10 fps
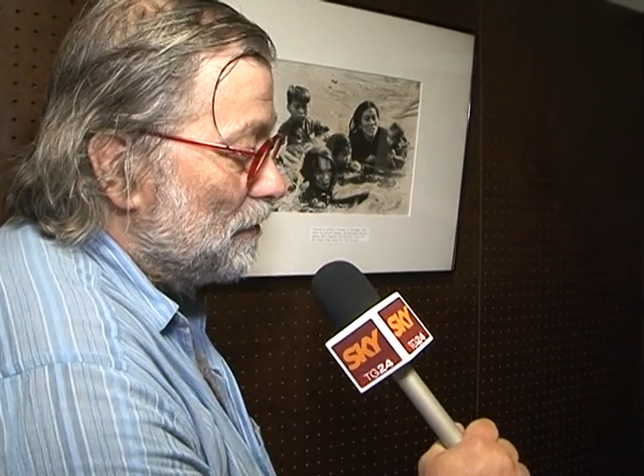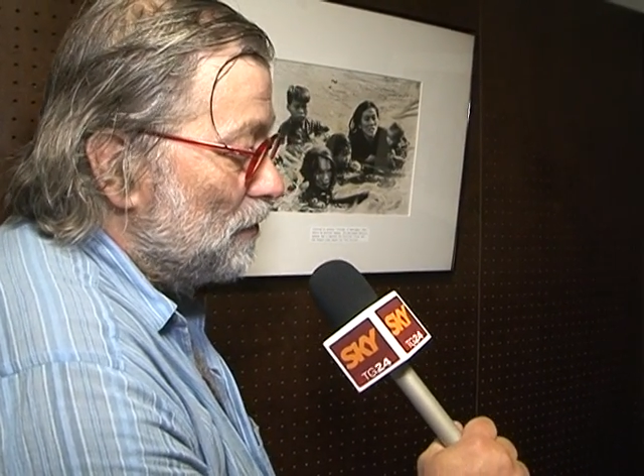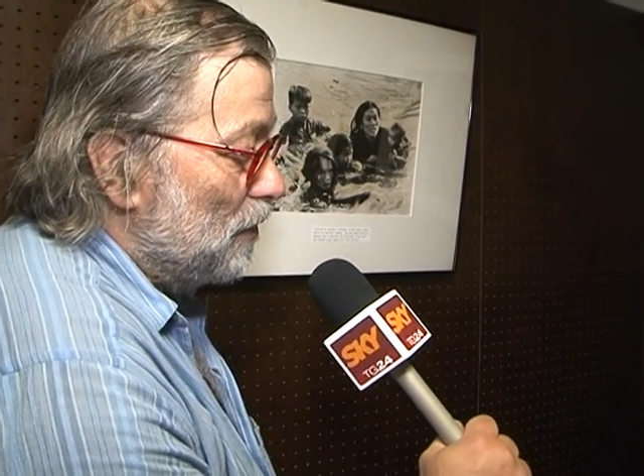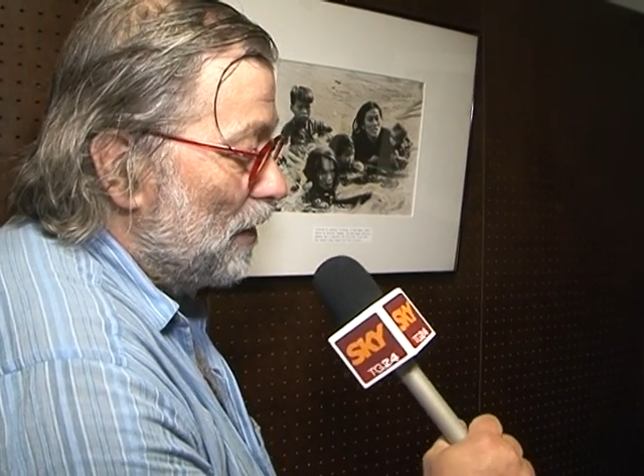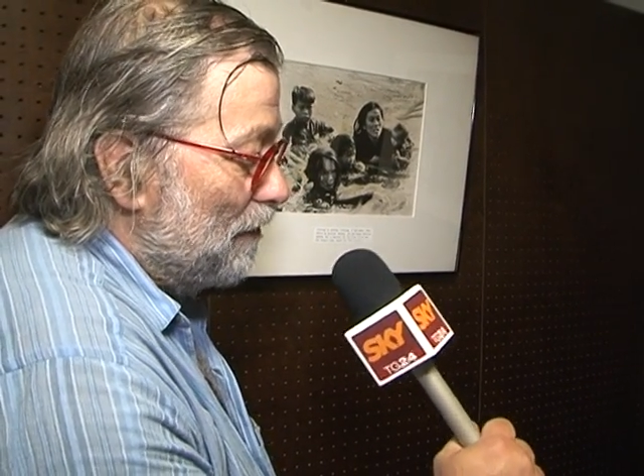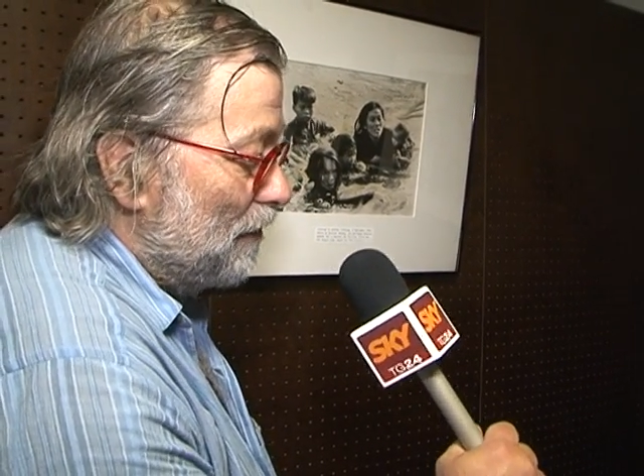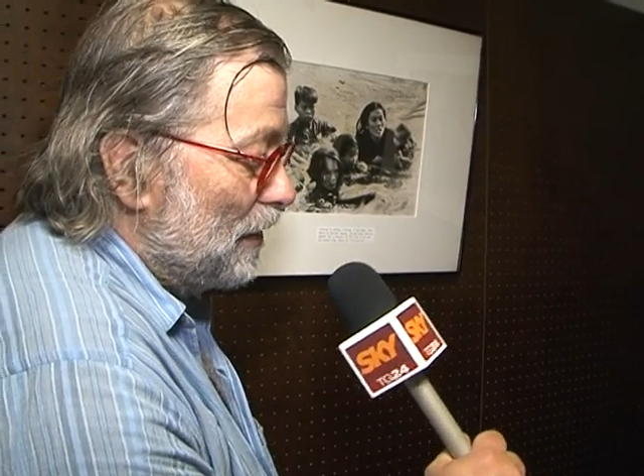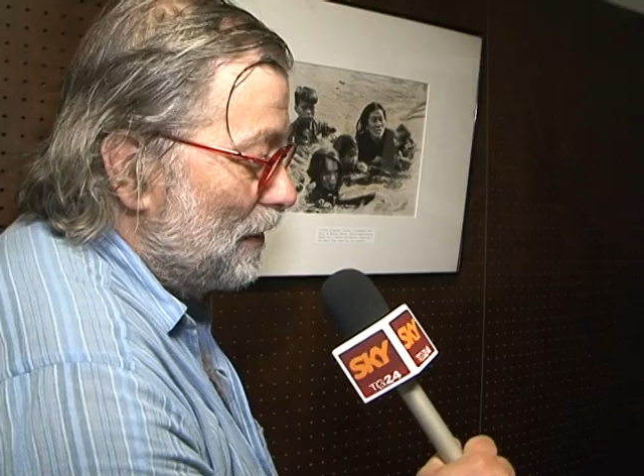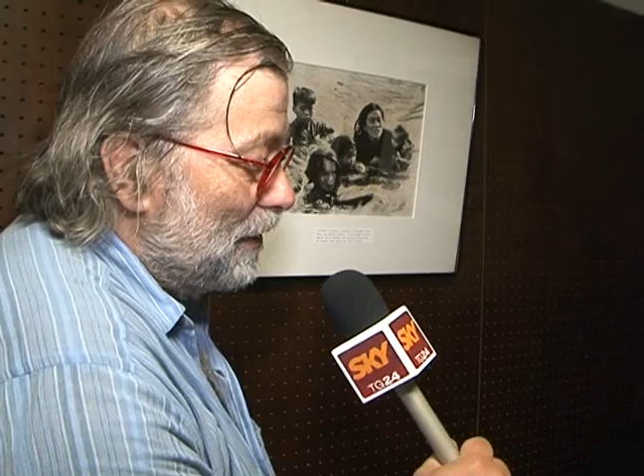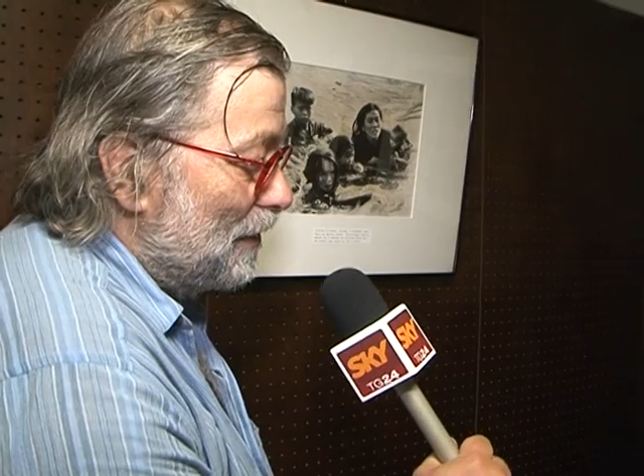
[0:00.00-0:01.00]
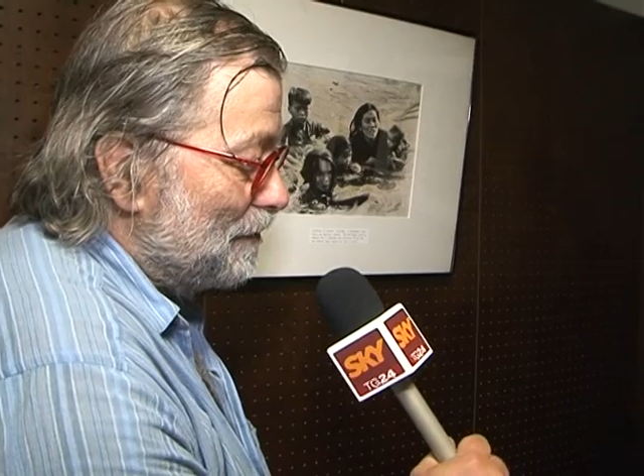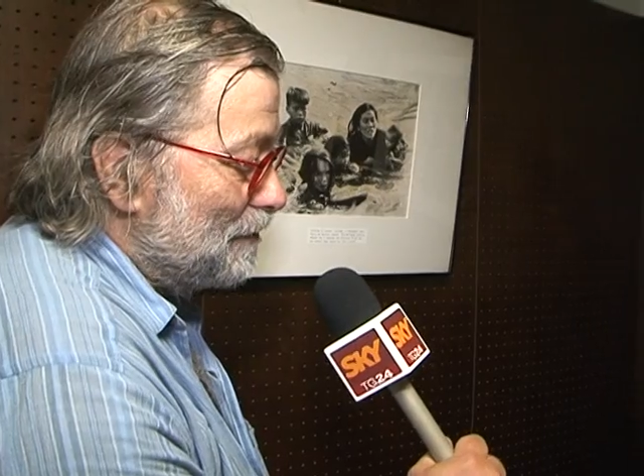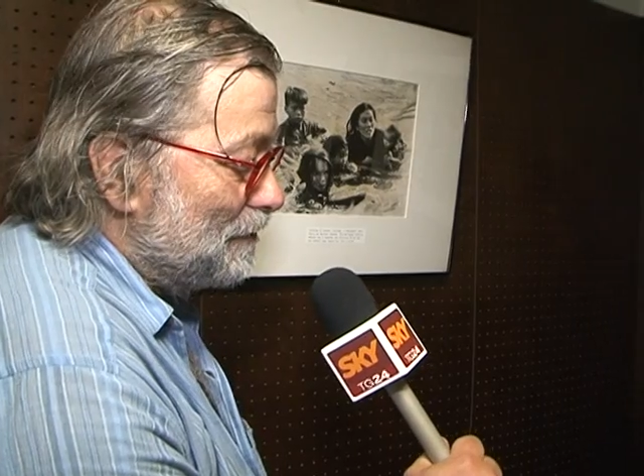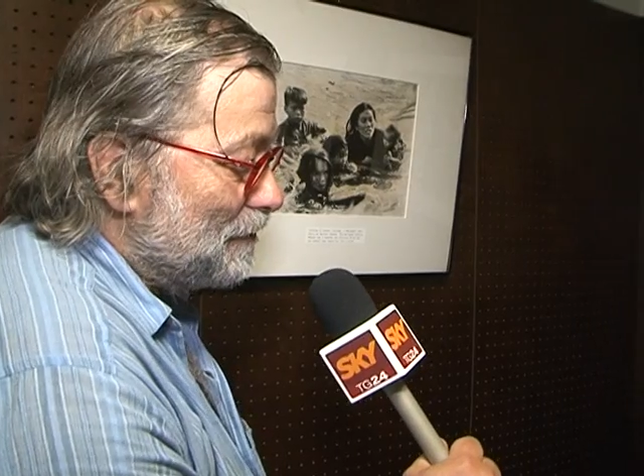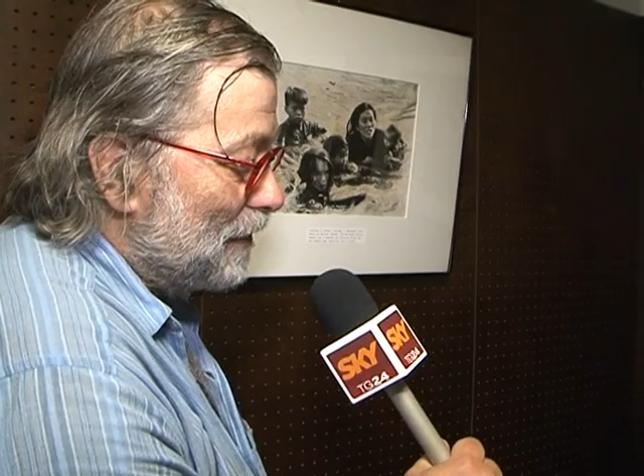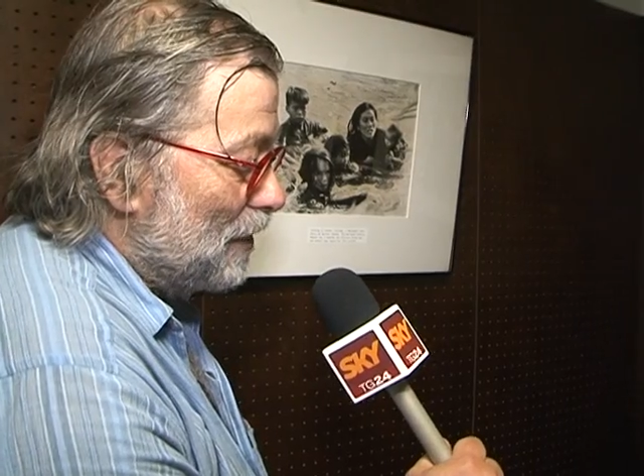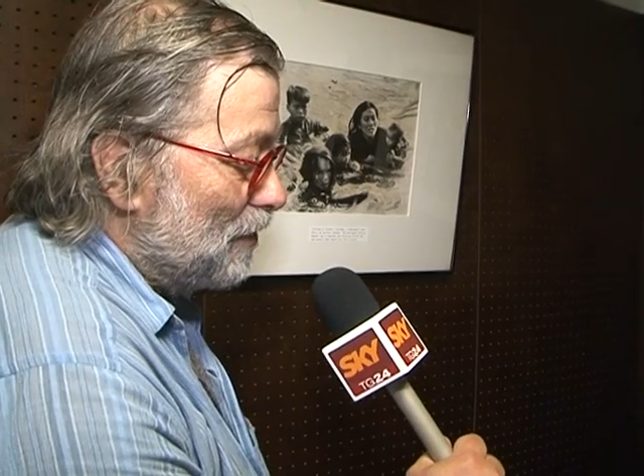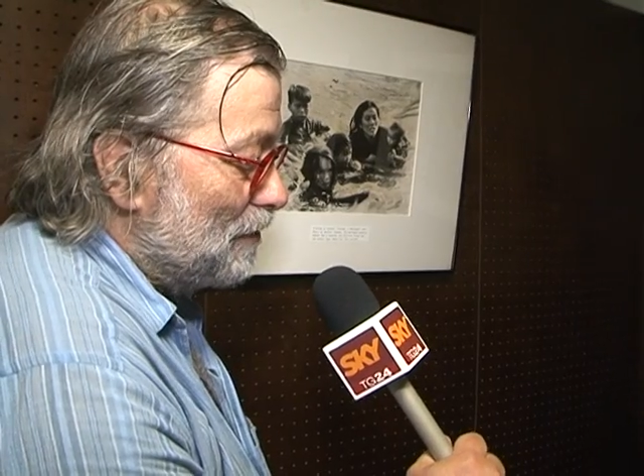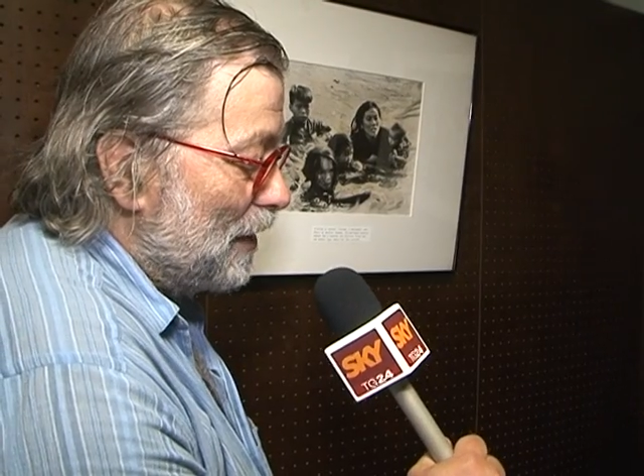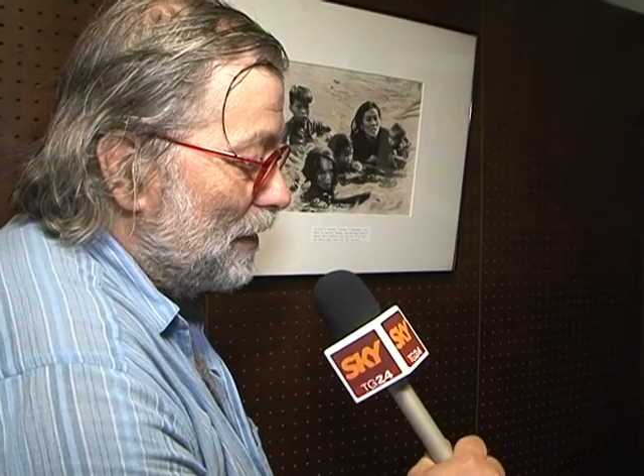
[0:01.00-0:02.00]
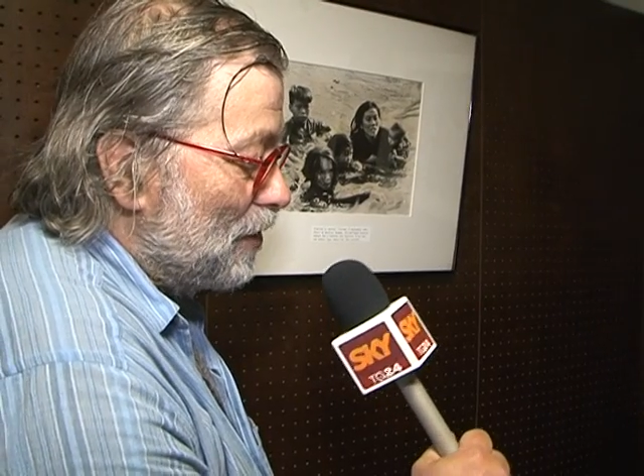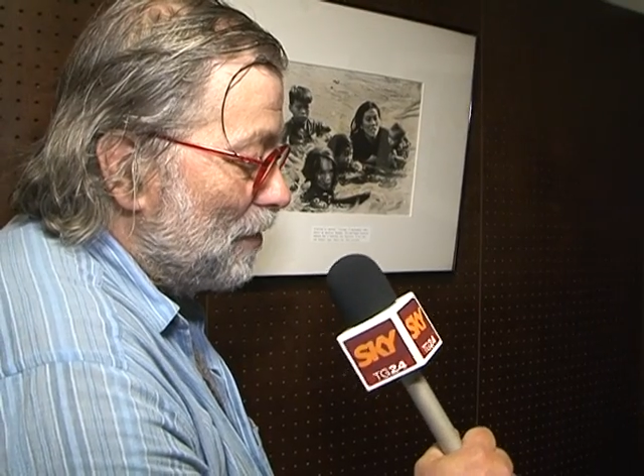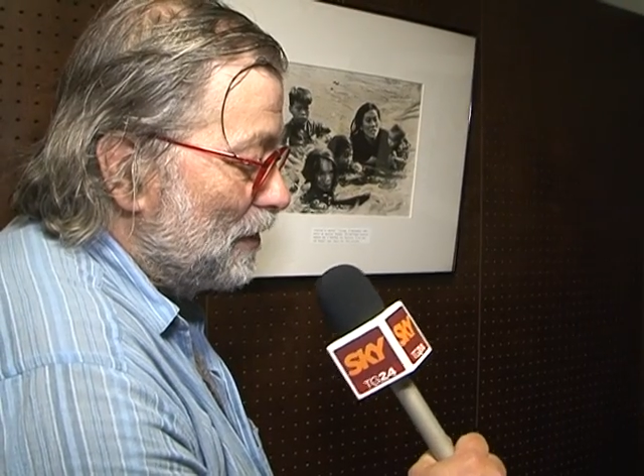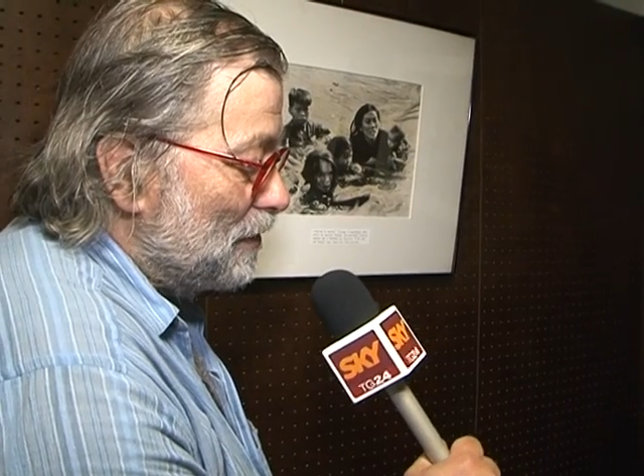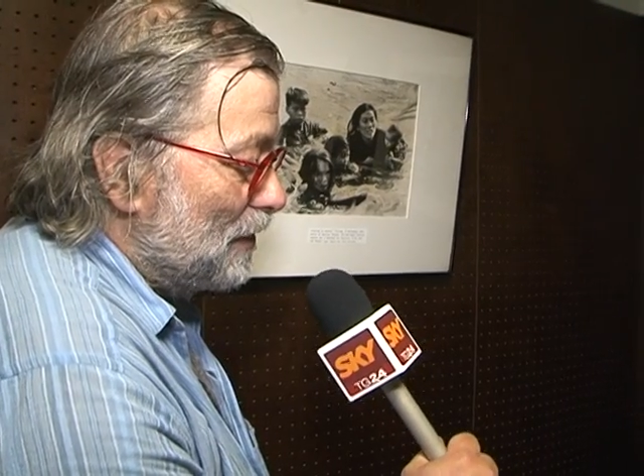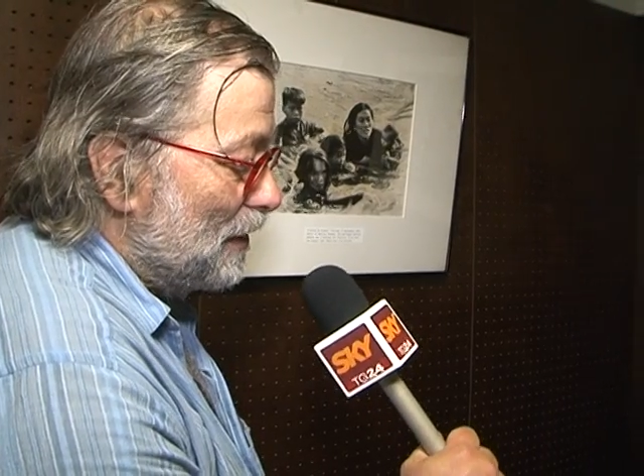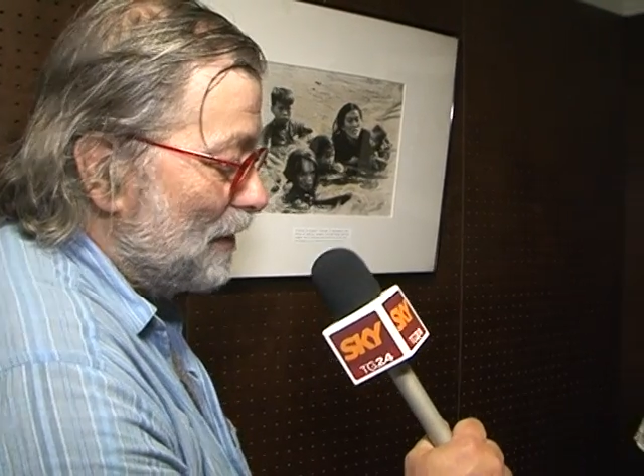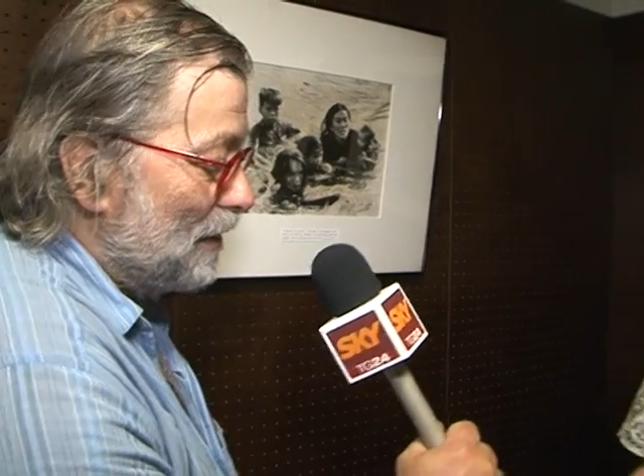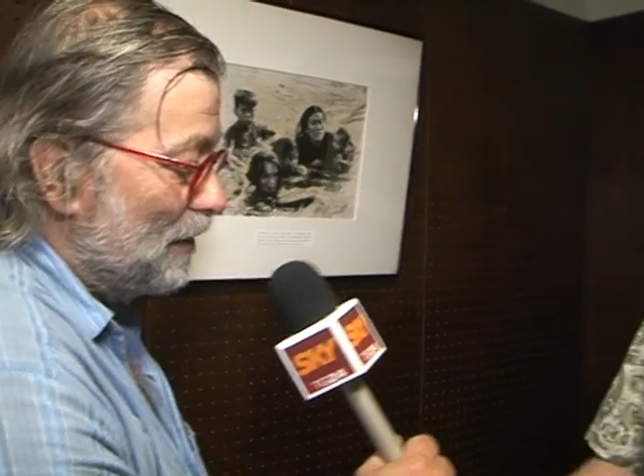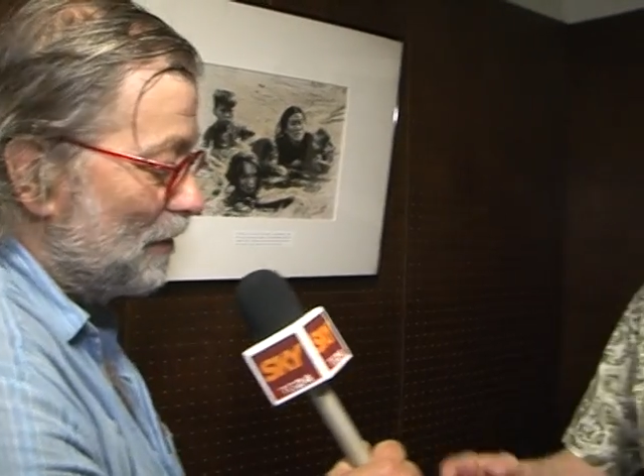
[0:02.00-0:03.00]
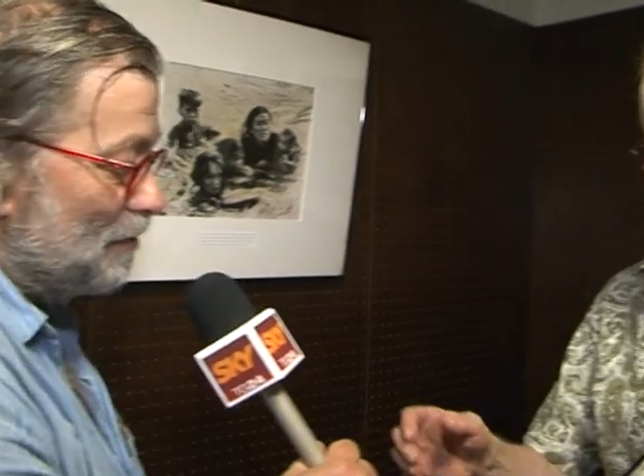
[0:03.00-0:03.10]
Do you have any, any comment on that? Any